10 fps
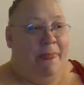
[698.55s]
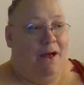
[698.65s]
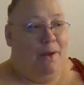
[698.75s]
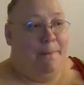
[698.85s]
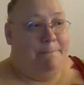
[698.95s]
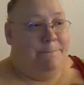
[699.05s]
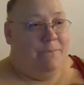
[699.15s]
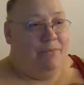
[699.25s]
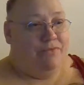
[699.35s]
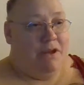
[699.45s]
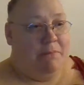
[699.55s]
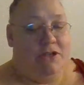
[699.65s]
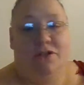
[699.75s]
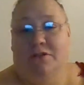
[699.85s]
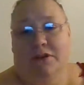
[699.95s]
Um, my
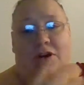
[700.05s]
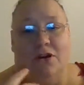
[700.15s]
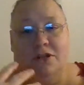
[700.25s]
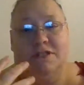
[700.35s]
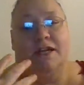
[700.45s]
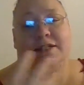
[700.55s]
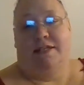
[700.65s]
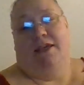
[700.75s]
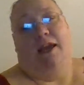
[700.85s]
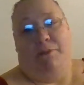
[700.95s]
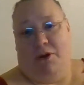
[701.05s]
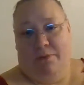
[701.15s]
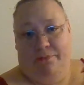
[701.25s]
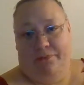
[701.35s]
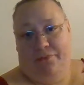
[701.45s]
children are side seat gamer.
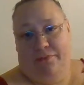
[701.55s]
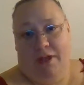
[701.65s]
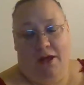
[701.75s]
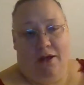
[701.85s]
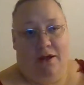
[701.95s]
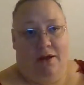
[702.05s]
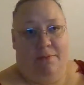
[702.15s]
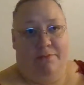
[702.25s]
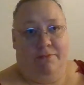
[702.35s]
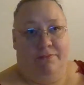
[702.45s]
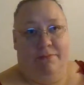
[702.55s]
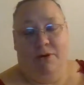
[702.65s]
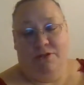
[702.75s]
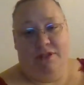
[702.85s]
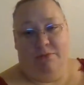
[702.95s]

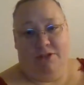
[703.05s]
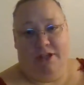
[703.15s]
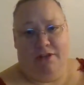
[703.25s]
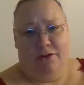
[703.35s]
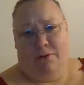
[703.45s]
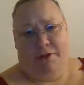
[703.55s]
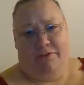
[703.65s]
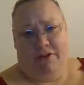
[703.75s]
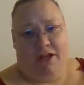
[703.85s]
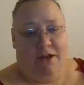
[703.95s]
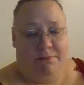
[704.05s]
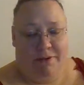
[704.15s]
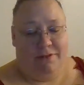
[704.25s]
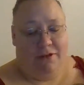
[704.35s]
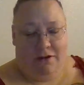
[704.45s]
Most of them will tell you, no, I'm not affiliated,
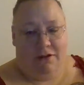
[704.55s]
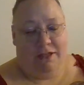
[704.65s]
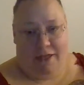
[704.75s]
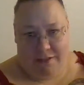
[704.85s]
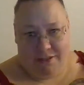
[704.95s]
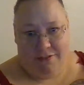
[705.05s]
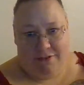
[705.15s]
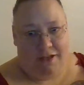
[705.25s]
but they're all in it.